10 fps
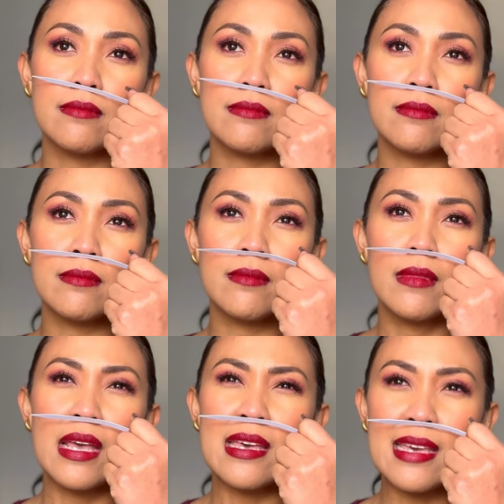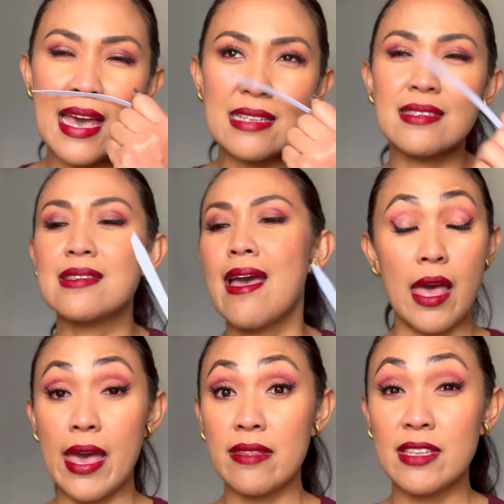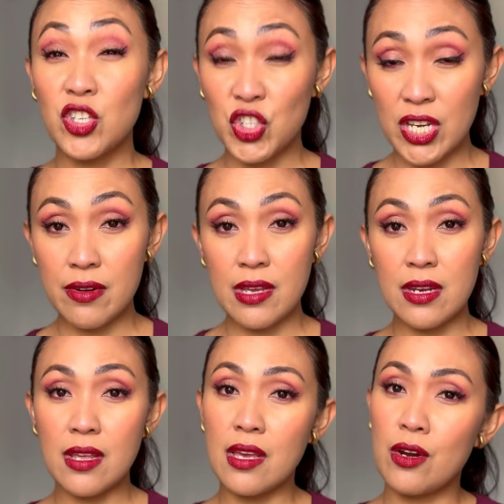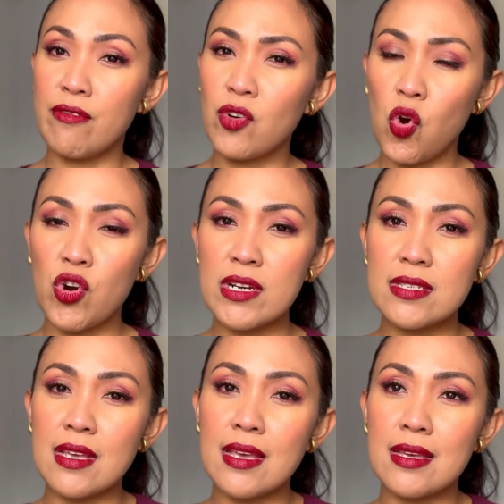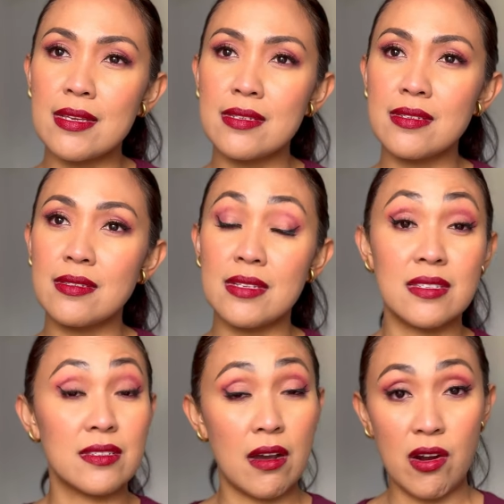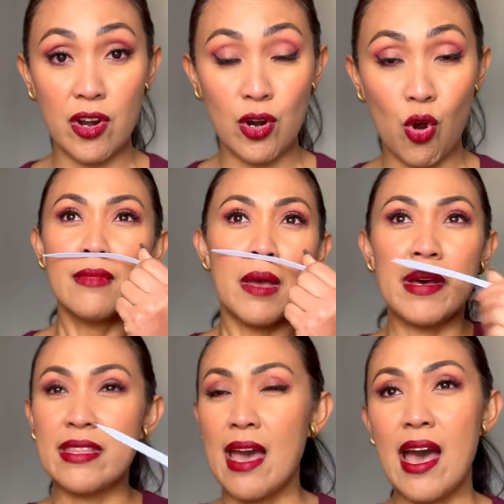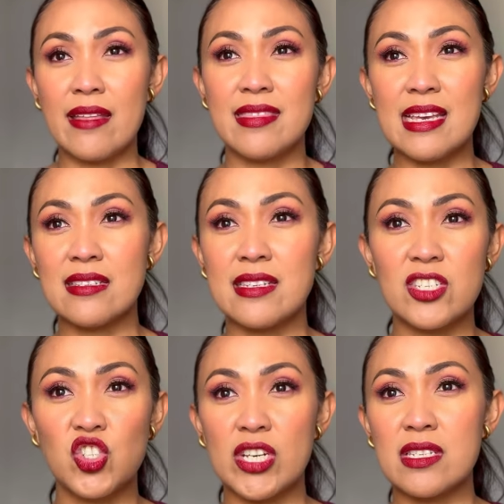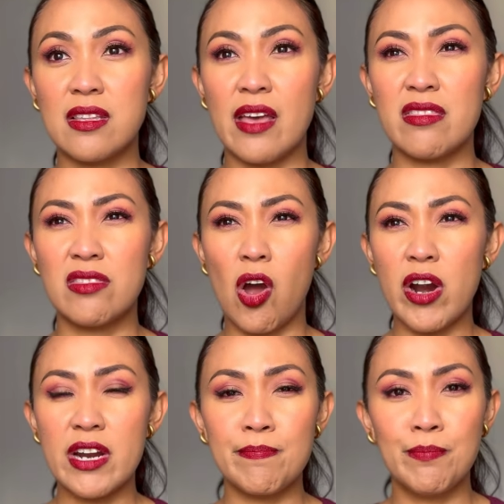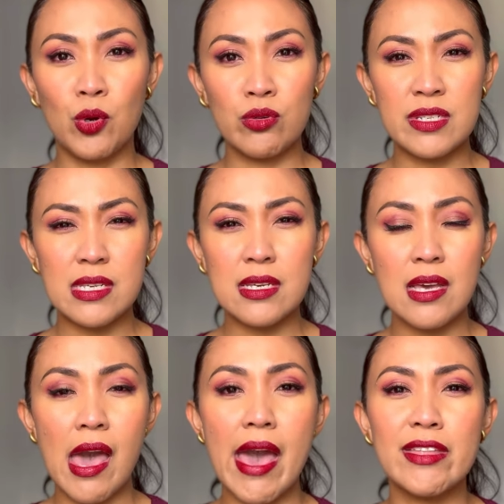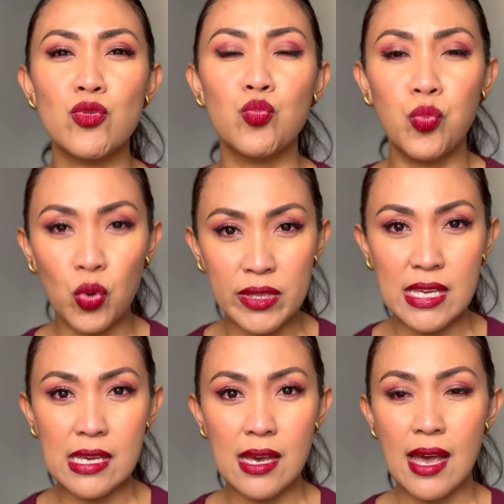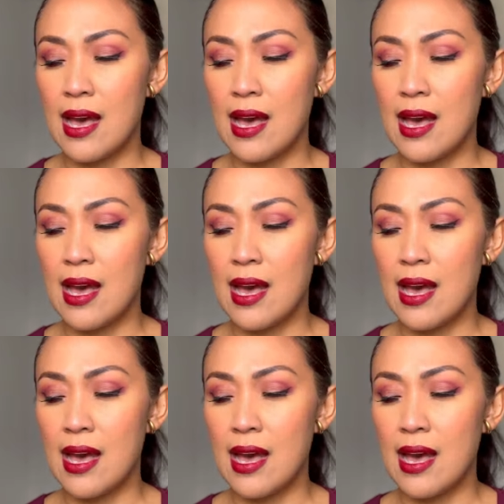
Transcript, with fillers: Mm, yes. And the cherry in here, of course, is the star. But yeah, this is just like dark, boozy, and woody